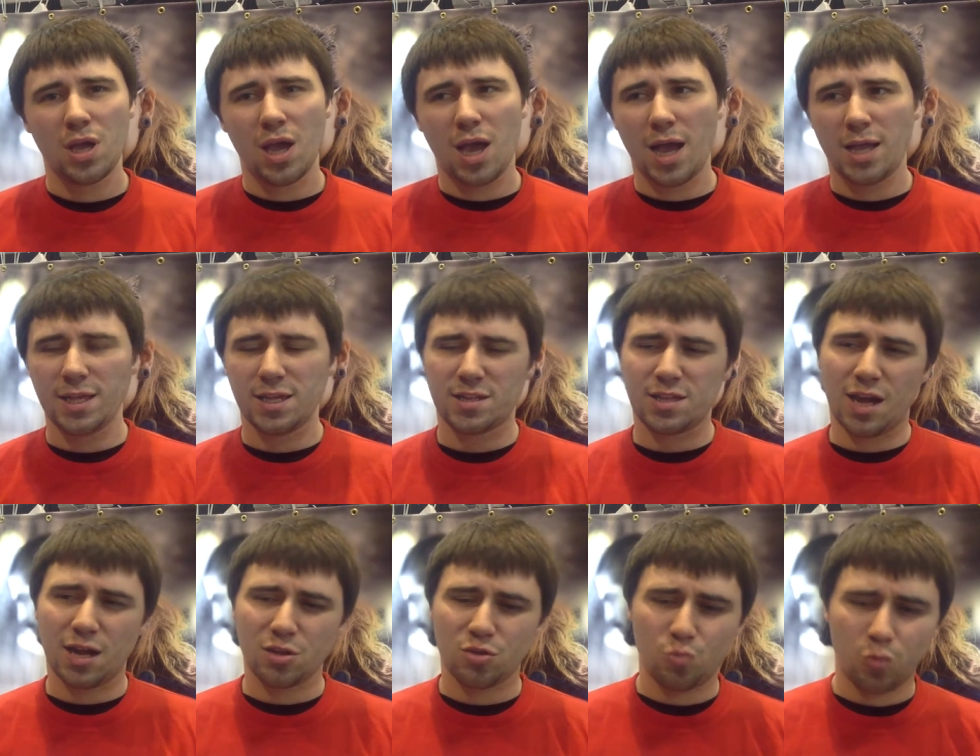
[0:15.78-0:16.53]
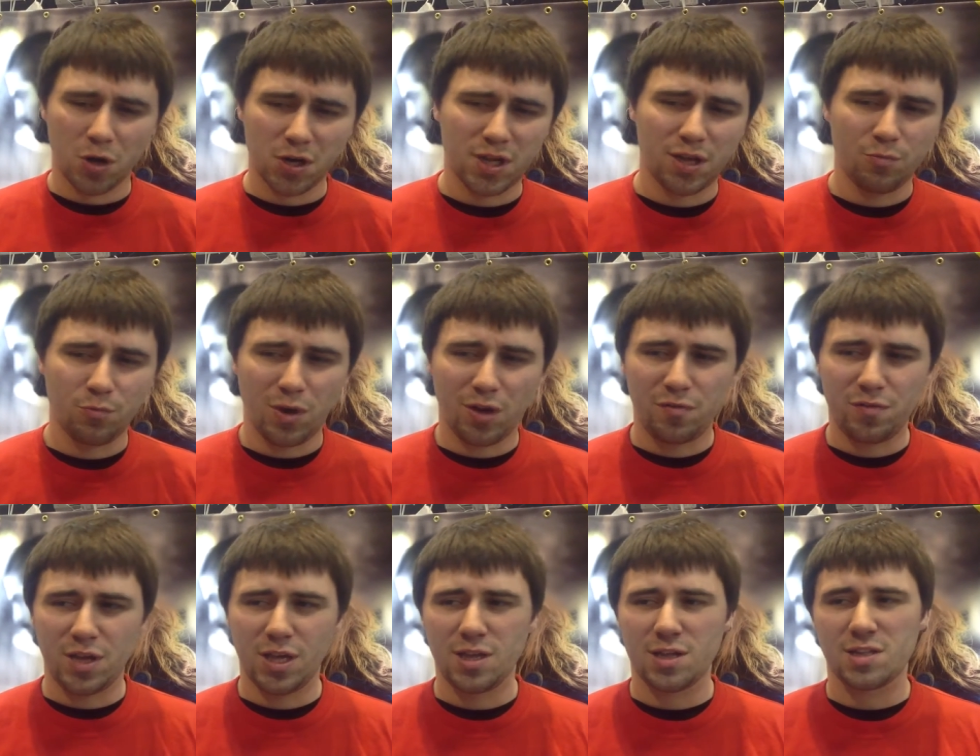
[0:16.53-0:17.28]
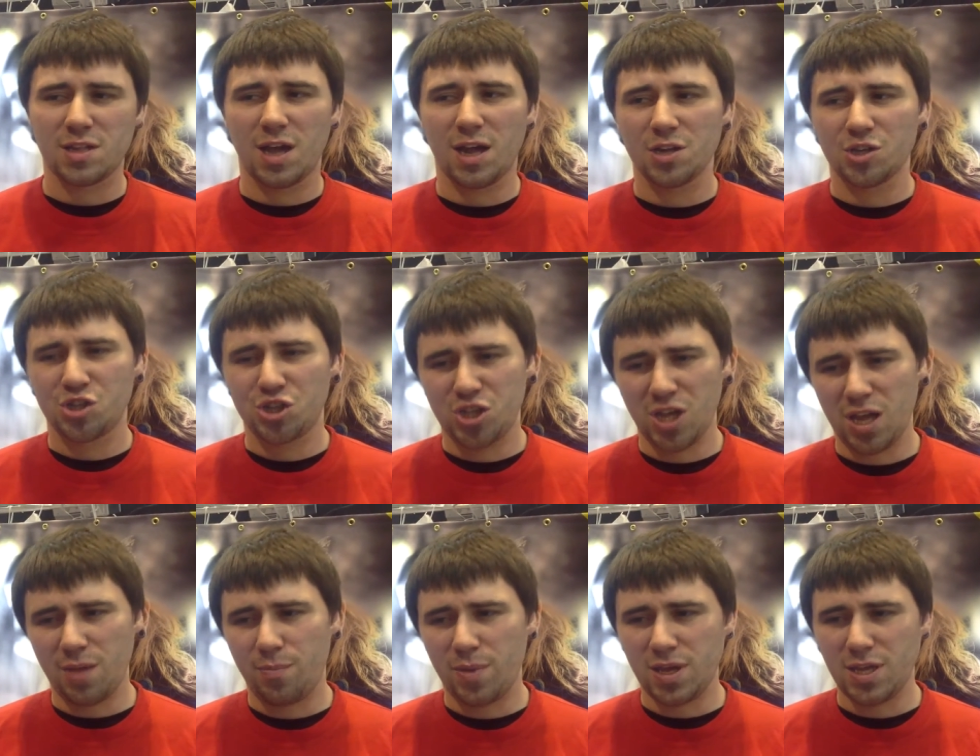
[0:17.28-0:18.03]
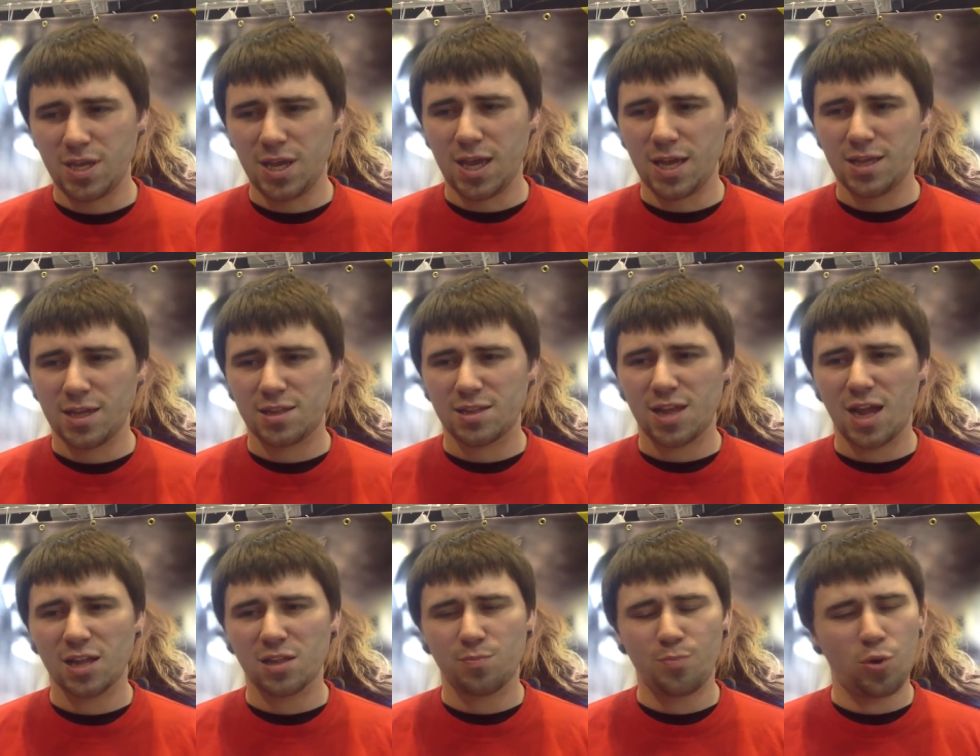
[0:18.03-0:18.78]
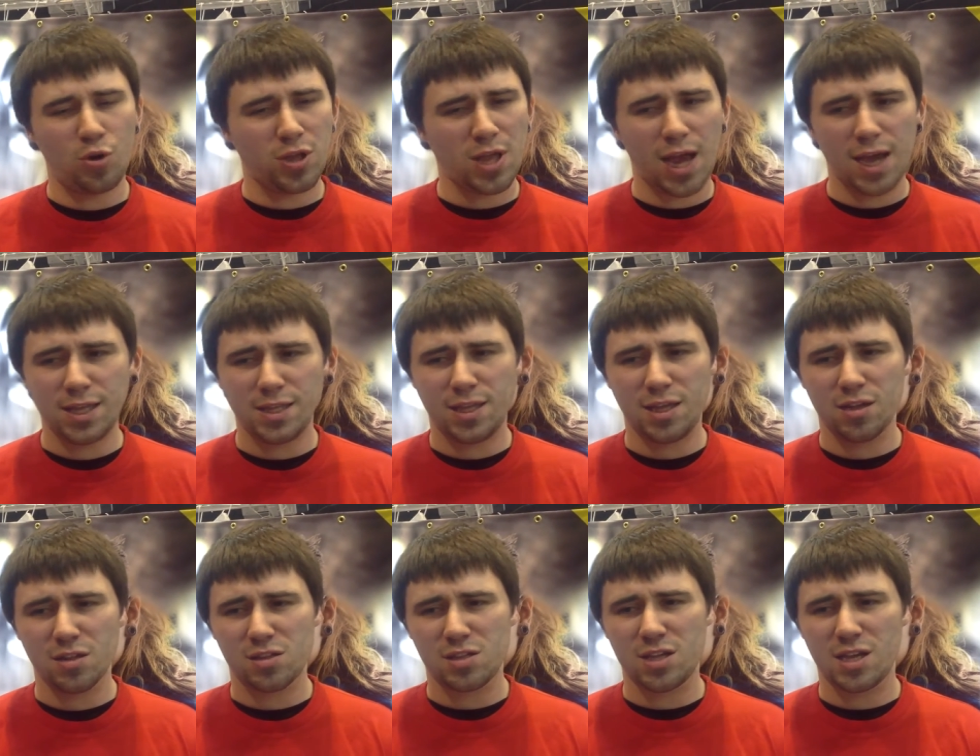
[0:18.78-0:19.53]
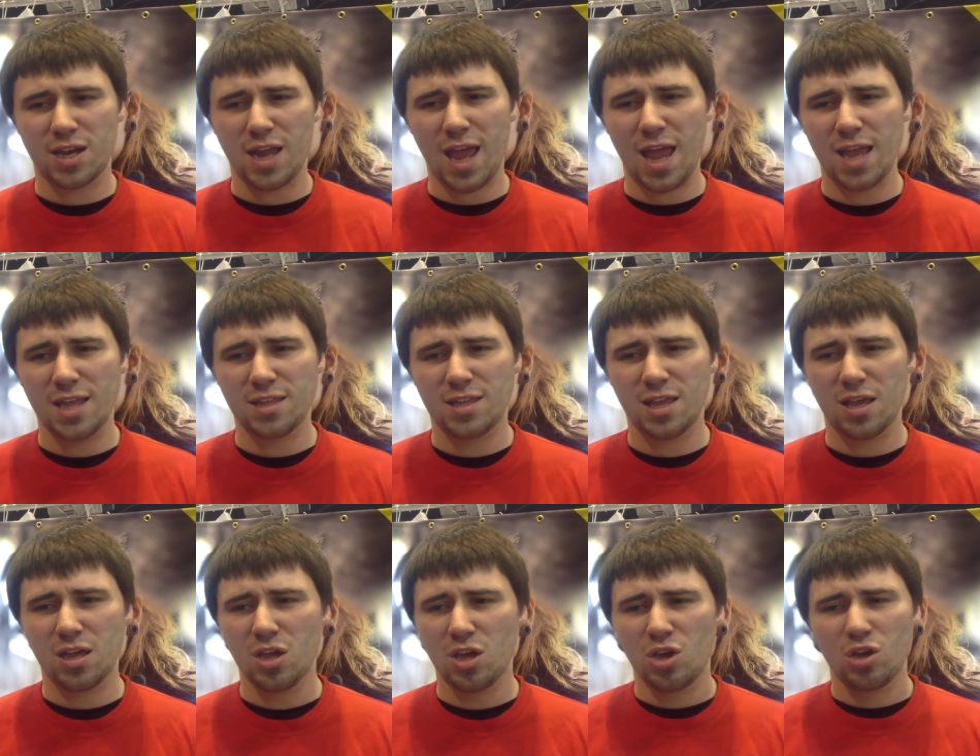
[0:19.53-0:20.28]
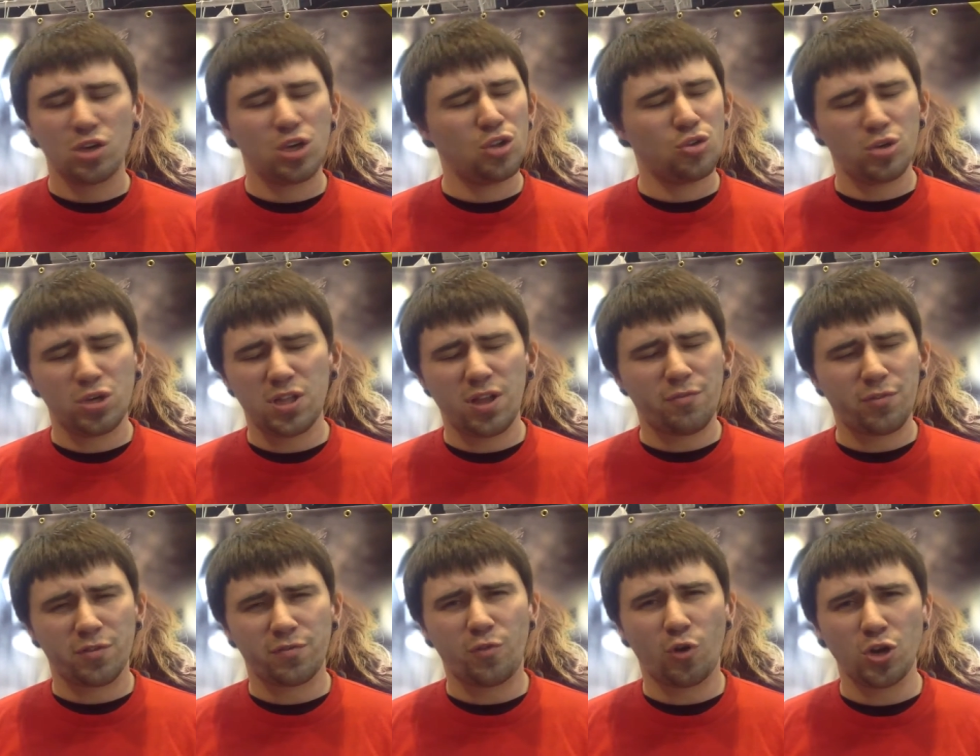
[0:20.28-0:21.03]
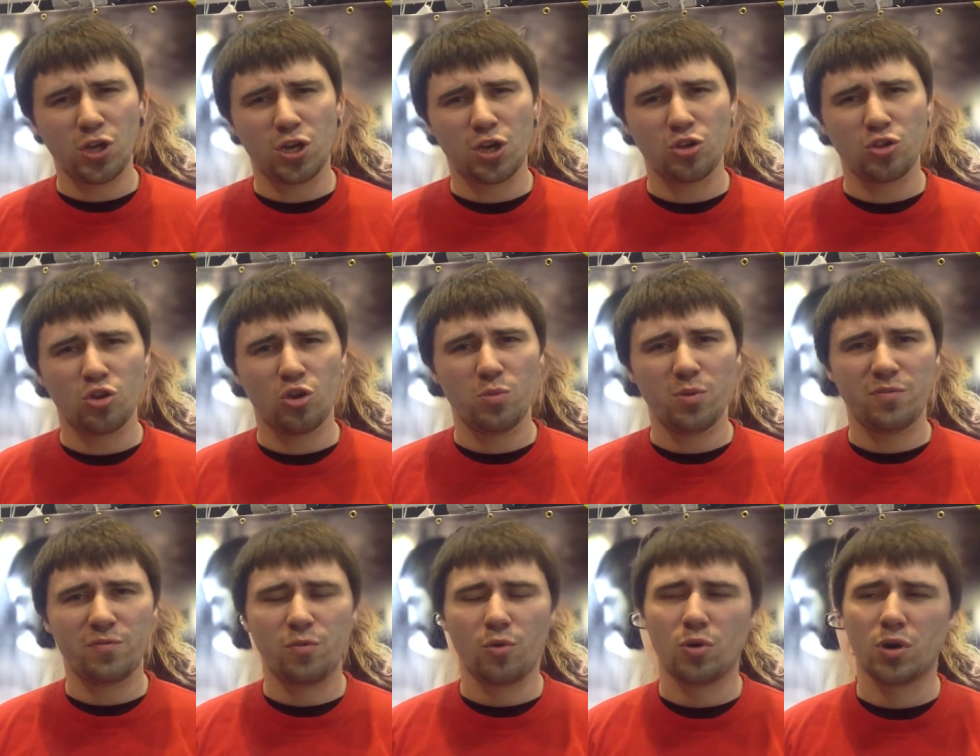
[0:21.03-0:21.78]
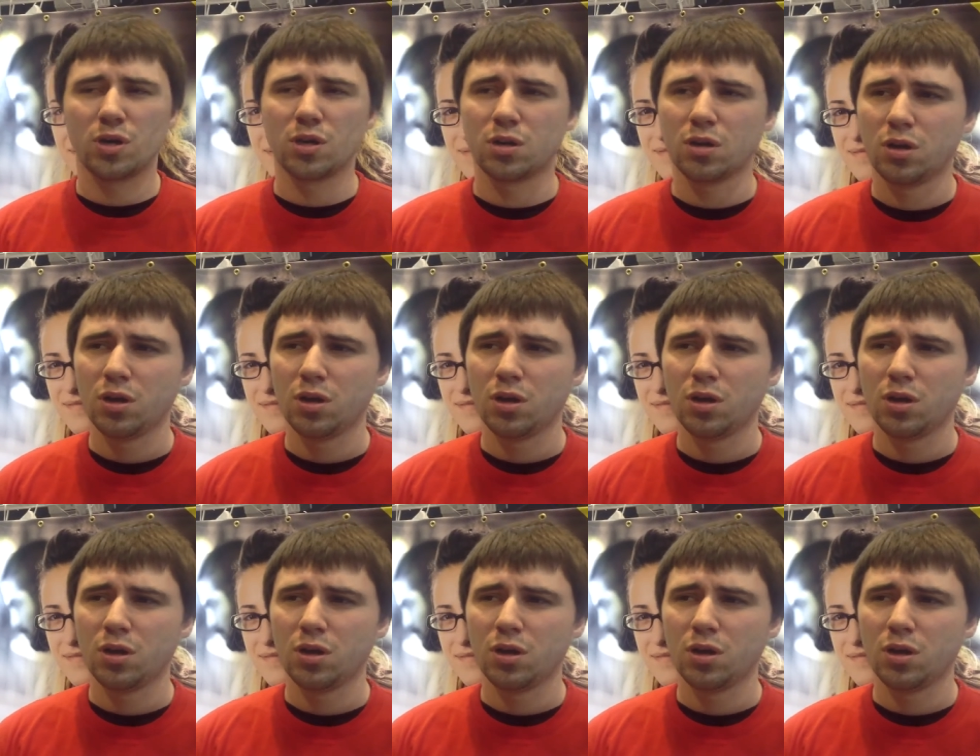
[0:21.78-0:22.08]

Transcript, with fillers: and He starts working with you, He starts shaping you, and He starts putting ideas in your head that you know you never thought you could do before.